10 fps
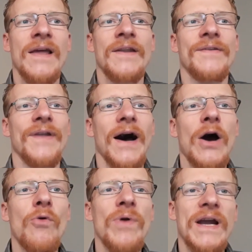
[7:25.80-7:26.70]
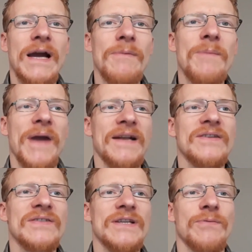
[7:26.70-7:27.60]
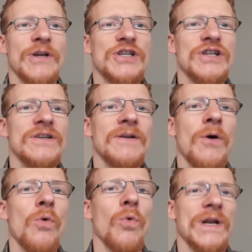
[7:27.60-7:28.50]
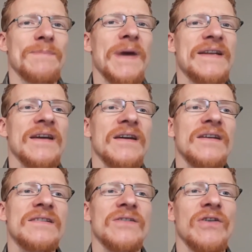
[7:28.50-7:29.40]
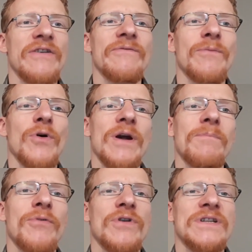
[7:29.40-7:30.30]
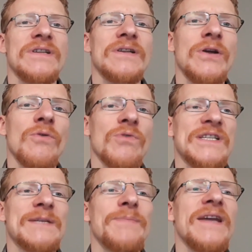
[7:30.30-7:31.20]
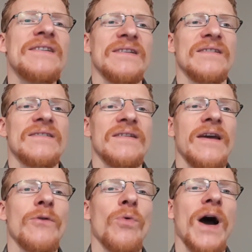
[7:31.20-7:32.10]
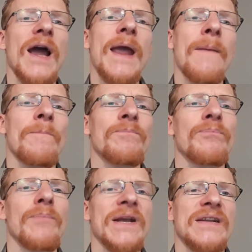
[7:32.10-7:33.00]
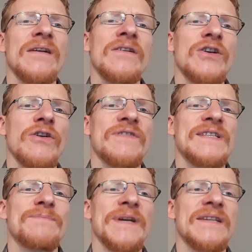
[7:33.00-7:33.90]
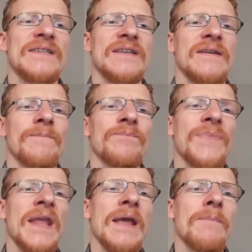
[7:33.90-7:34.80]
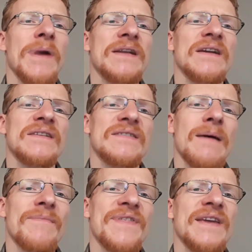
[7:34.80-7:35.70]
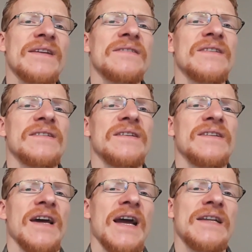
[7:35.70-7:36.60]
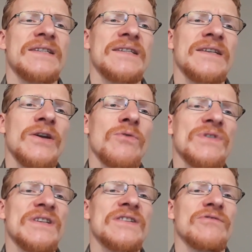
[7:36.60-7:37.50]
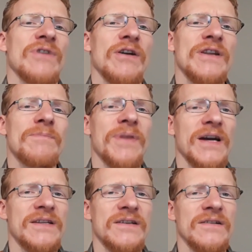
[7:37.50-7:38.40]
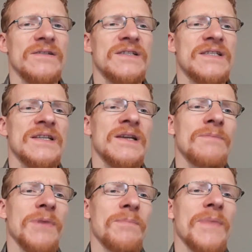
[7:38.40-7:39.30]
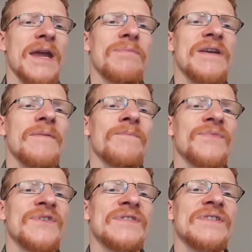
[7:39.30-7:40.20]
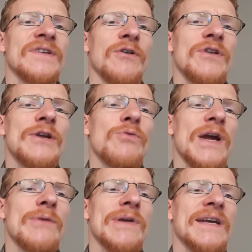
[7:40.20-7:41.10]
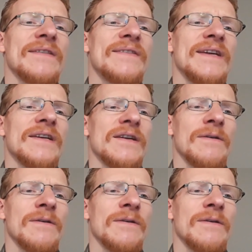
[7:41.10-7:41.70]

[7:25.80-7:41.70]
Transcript: Now we're coming back to the question what matter is, or even more important, what space is and why matter curves space. Matter is something that interacts with the surrounding particles, but maybe this is the only way we can think.